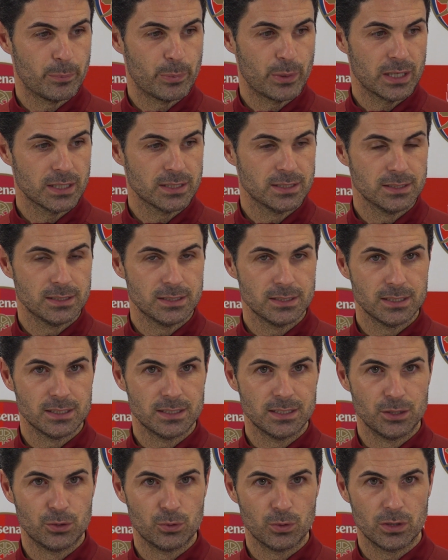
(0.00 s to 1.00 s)
practicing the
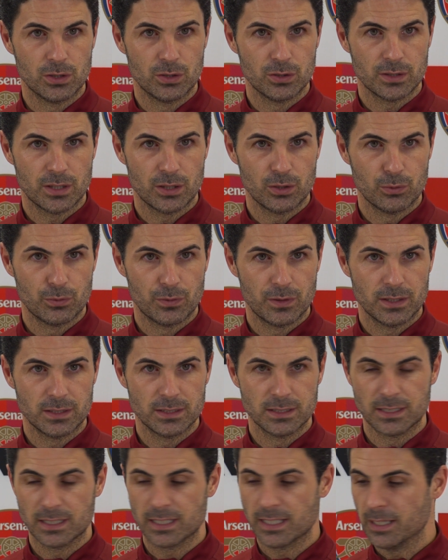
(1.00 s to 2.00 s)
situation that you face
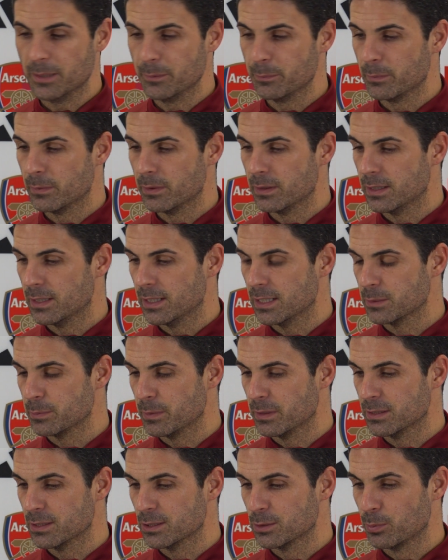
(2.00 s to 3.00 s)
in the game as
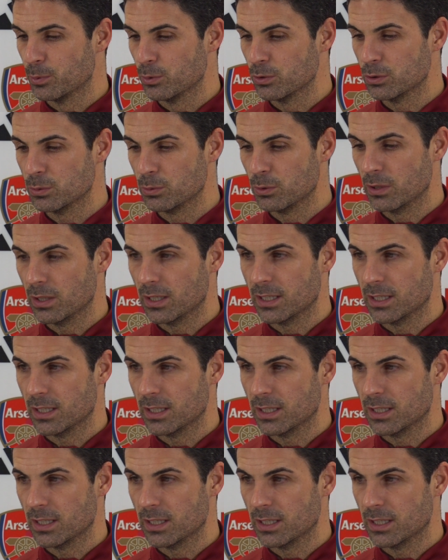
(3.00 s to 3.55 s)
much as possible,